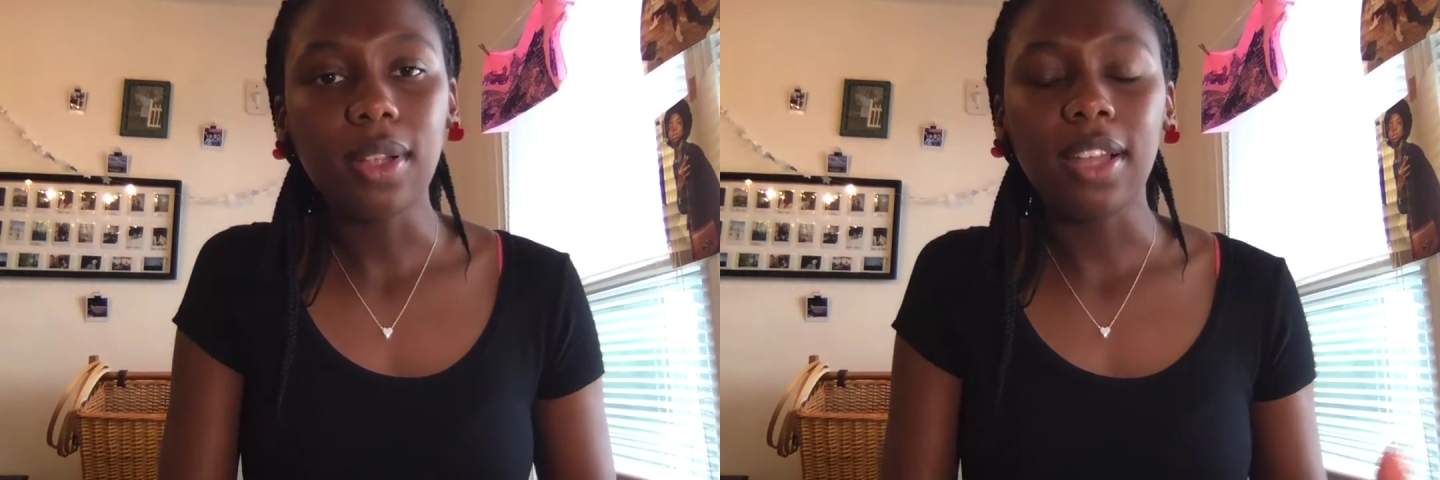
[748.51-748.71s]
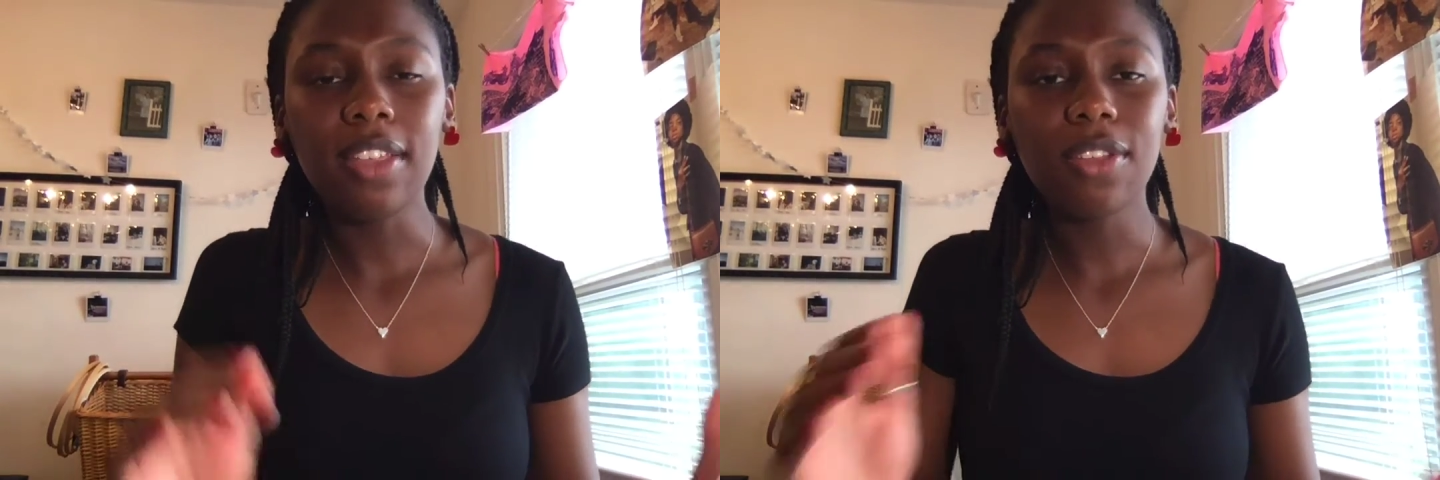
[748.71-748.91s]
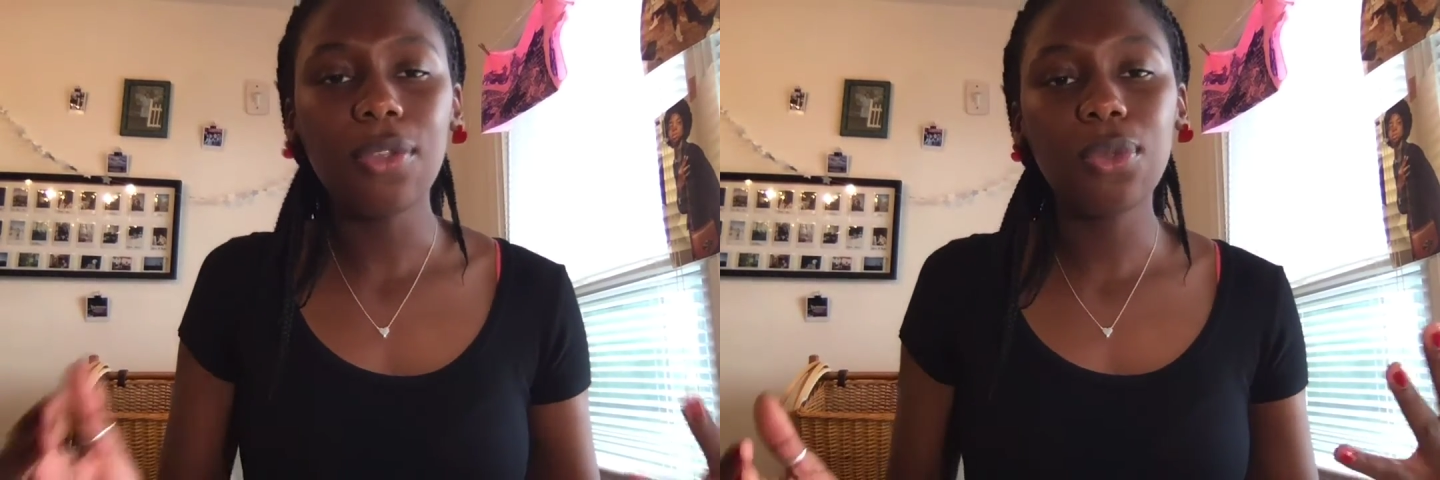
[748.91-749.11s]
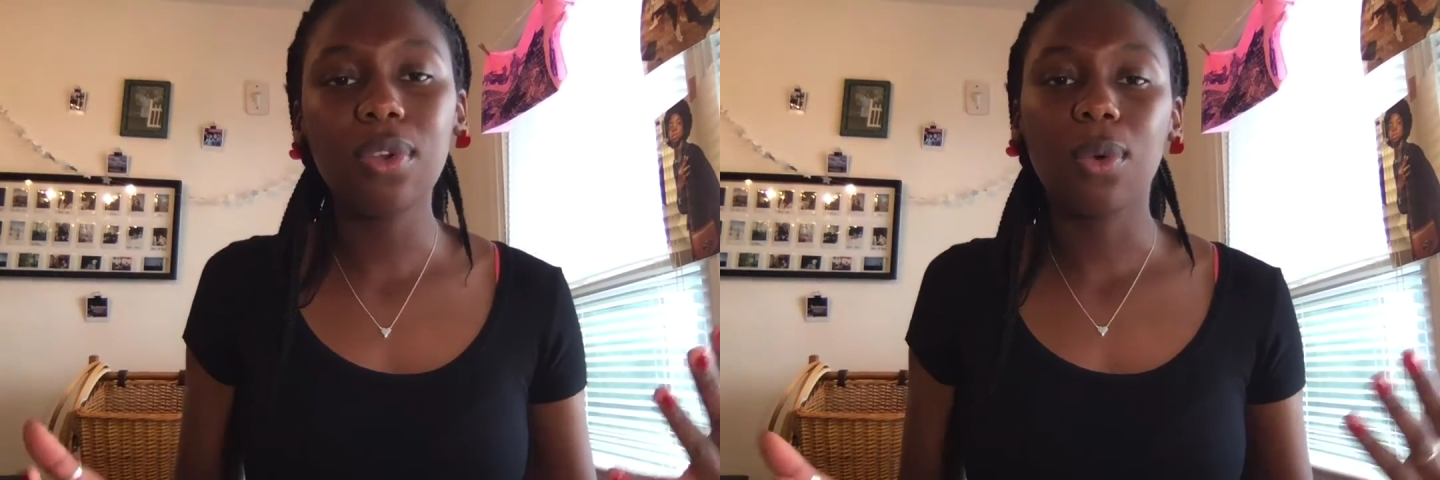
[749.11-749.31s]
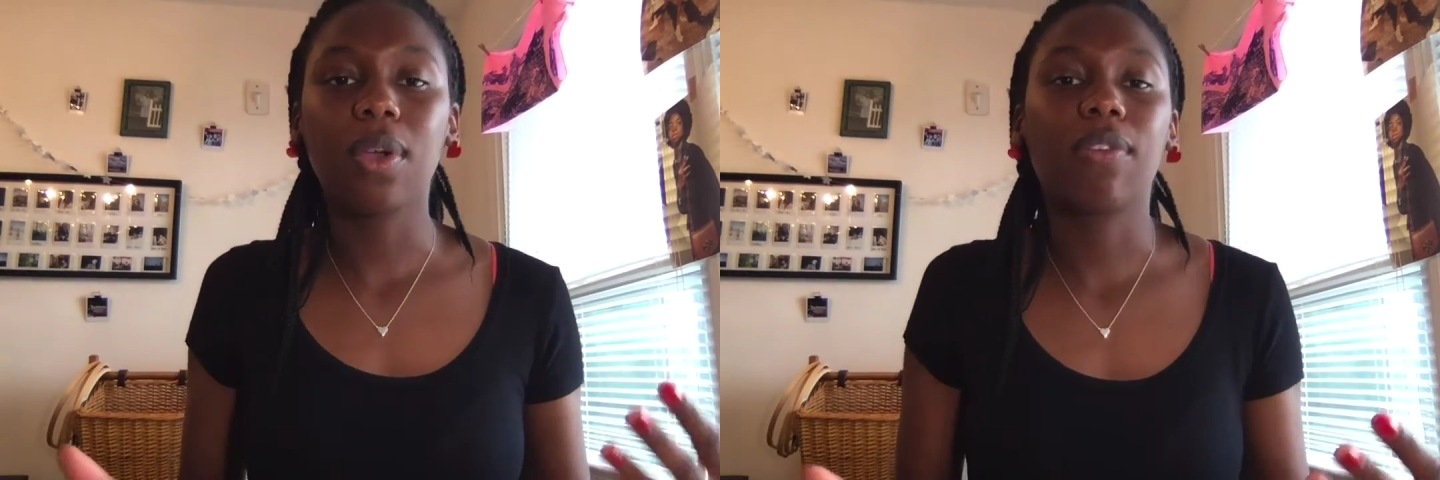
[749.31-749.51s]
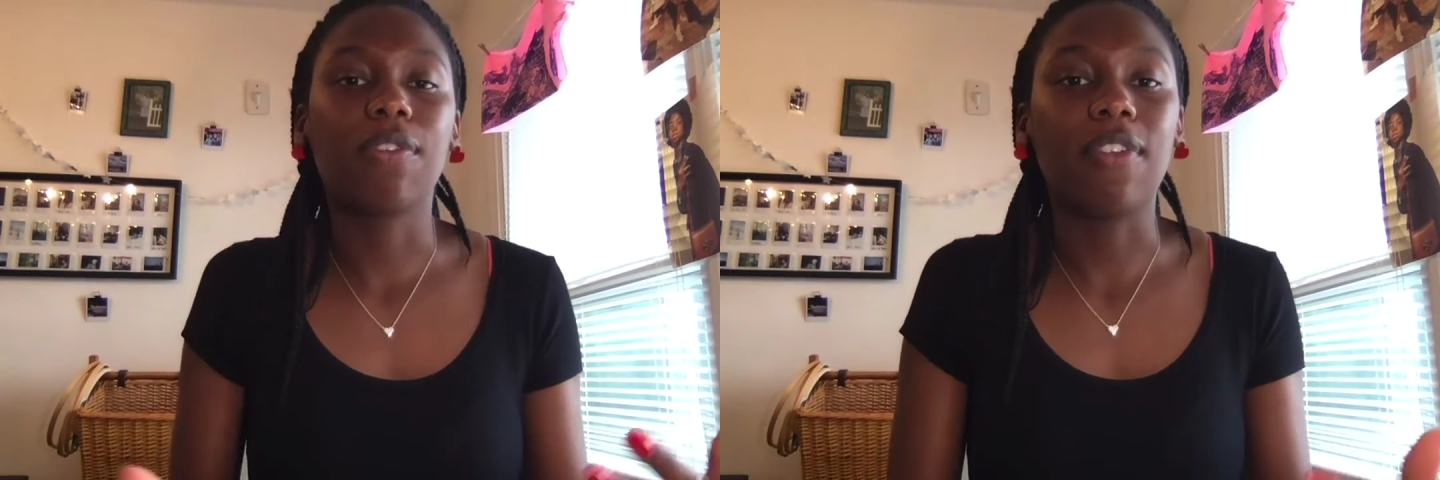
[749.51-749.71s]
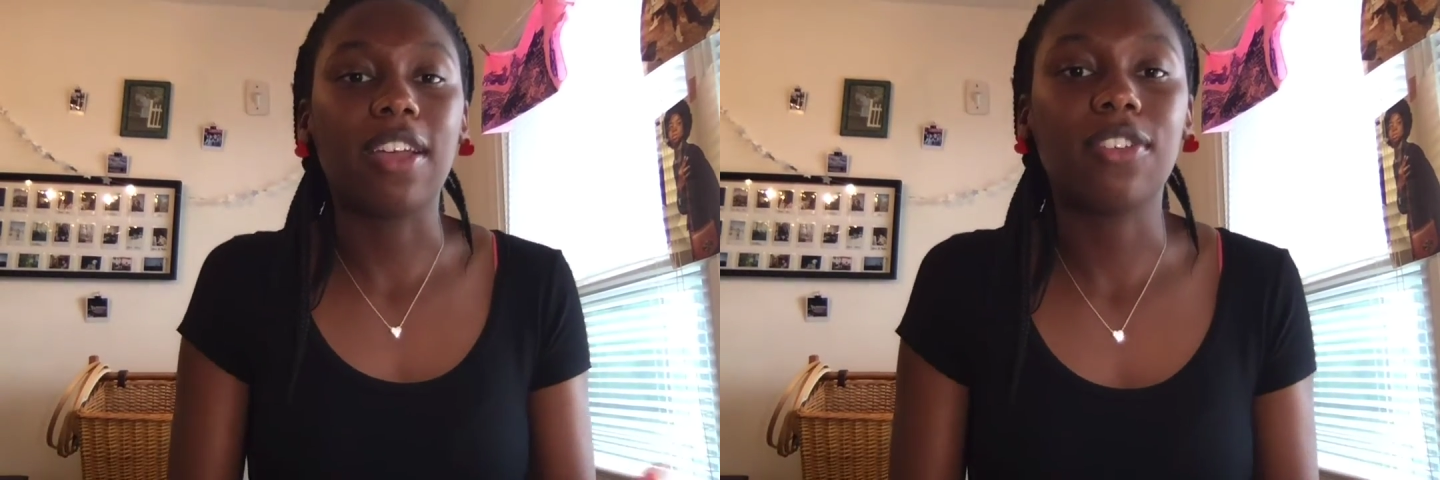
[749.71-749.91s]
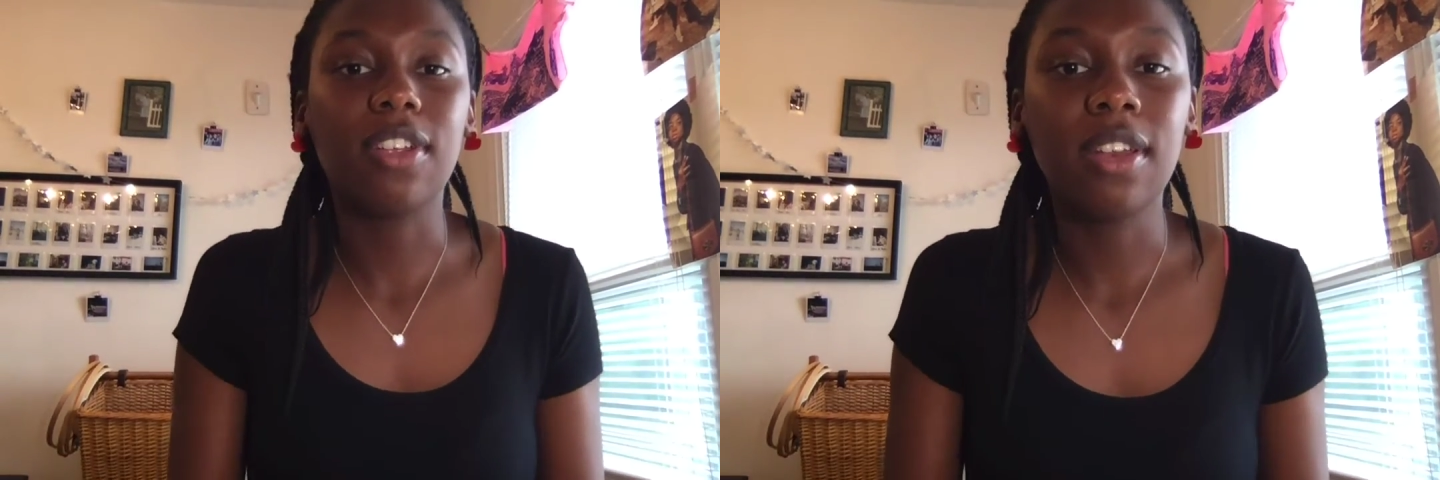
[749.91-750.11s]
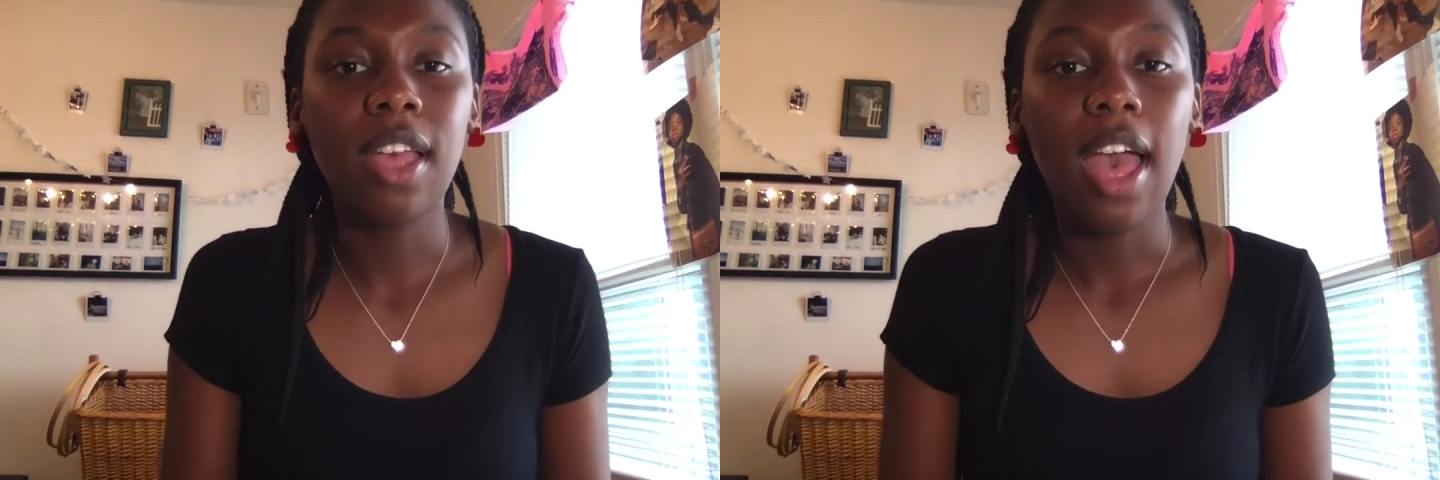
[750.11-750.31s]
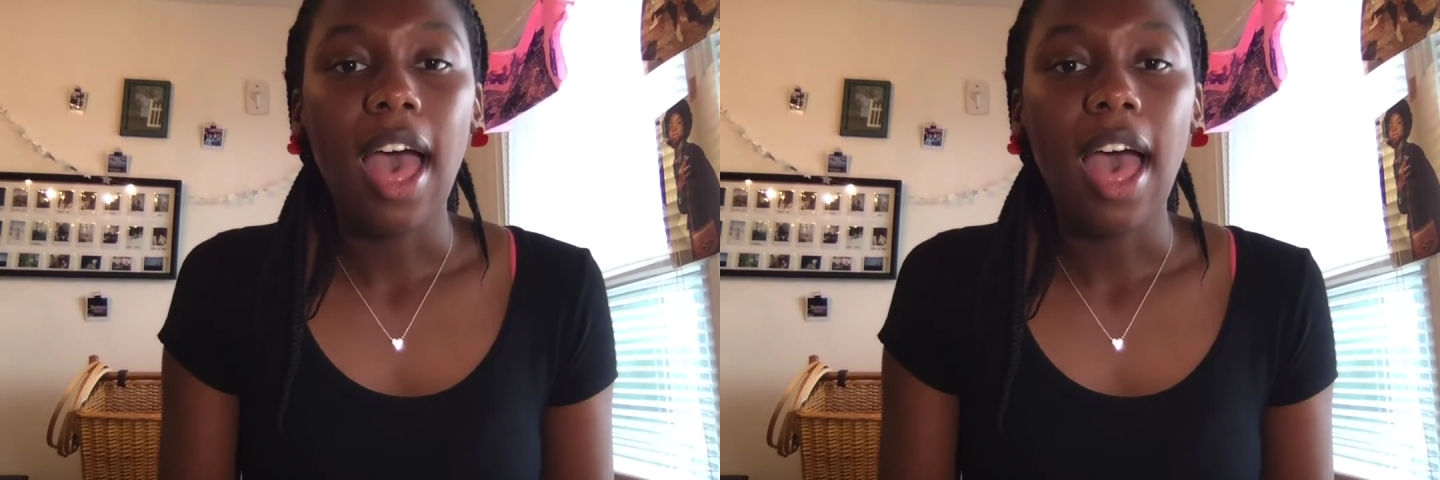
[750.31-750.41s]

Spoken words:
let's go through a quick reflection.